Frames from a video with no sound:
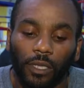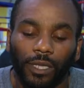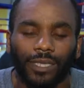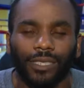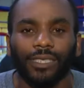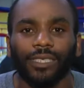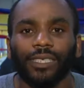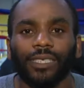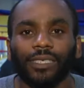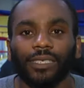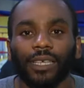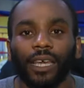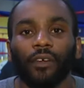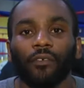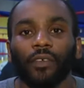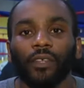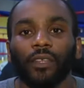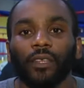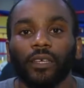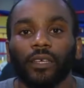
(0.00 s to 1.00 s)
is
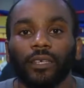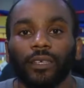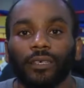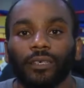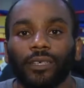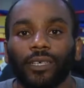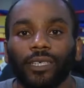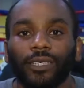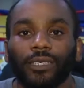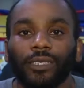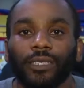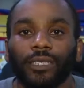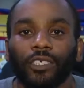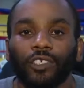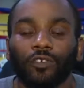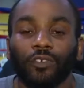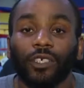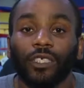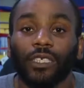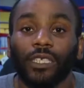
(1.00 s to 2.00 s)
everything.
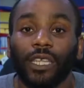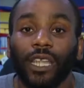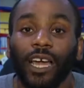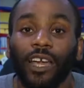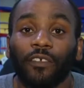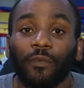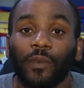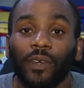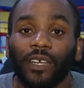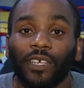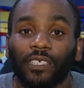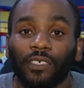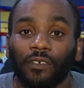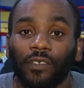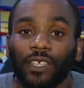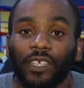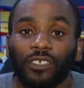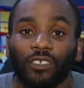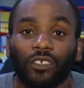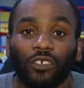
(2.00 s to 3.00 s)
It's really life, because
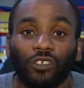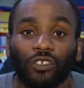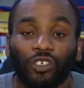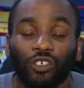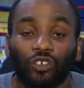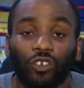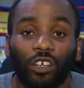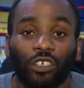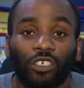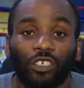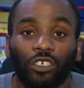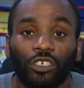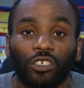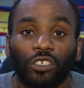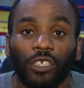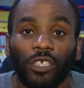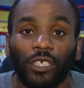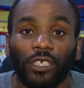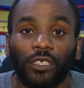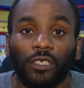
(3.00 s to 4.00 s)
if there's no structure,
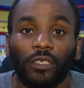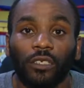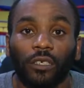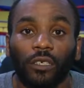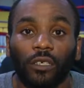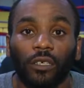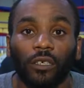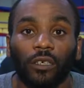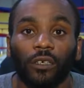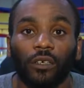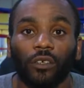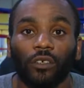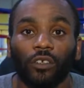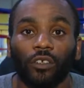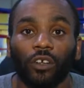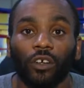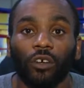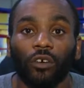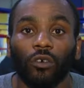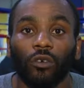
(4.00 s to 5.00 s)
then,
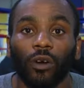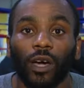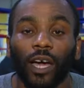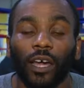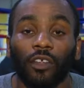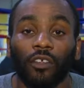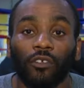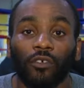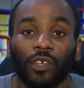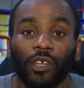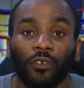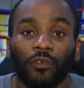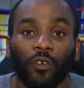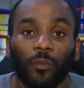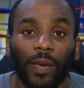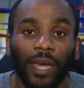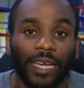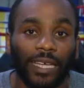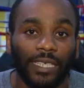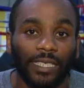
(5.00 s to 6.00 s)
you know, how do you get
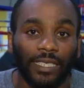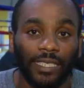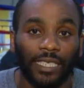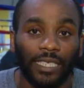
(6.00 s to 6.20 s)
from A to